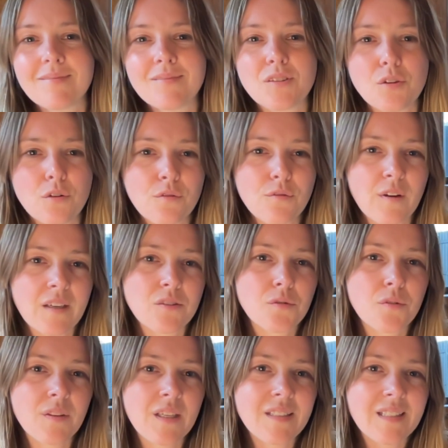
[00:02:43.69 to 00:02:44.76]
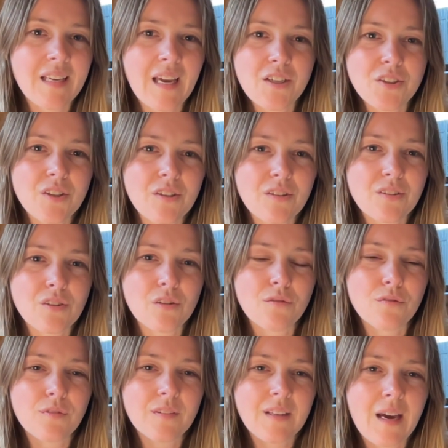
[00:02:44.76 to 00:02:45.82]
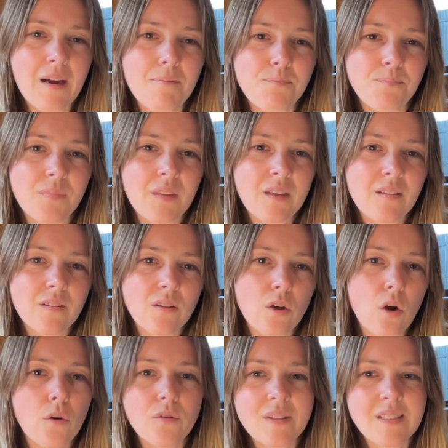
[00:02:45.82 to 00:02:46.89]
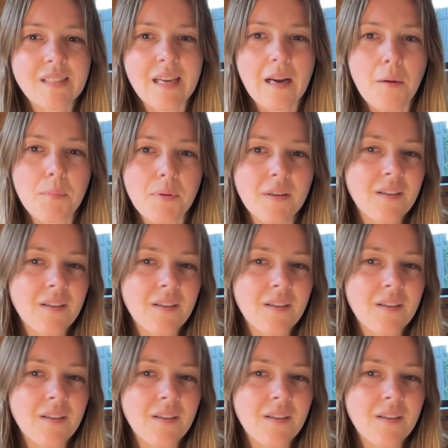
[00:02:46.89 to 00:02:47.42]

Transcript: two-factor authentication sort of code set up